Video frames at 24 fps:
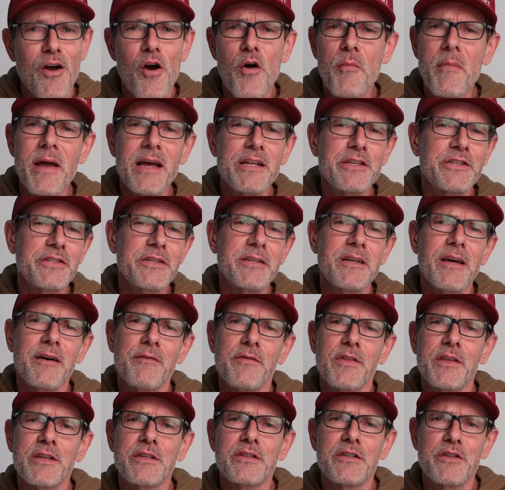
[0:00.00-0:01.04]
No mention
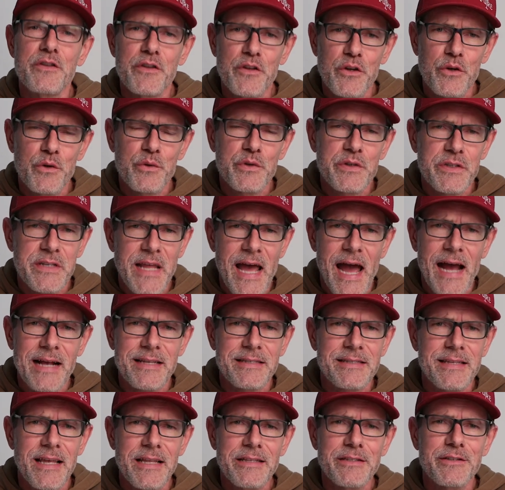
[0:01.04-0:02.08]
of this new
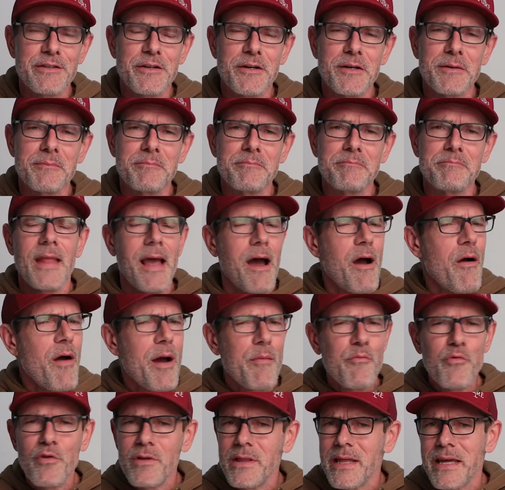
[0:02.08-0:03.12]
stacked sensor. Now
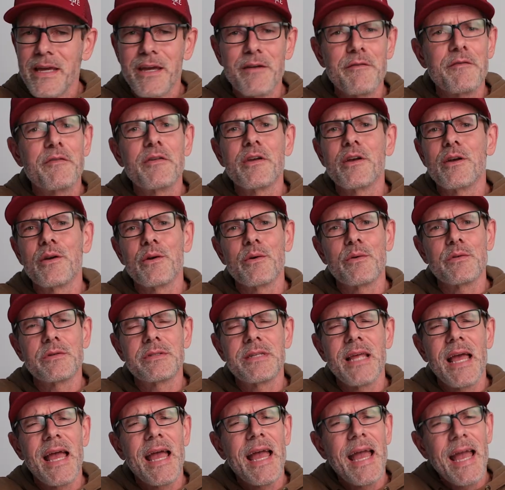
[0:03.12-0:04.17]
I'm really confused.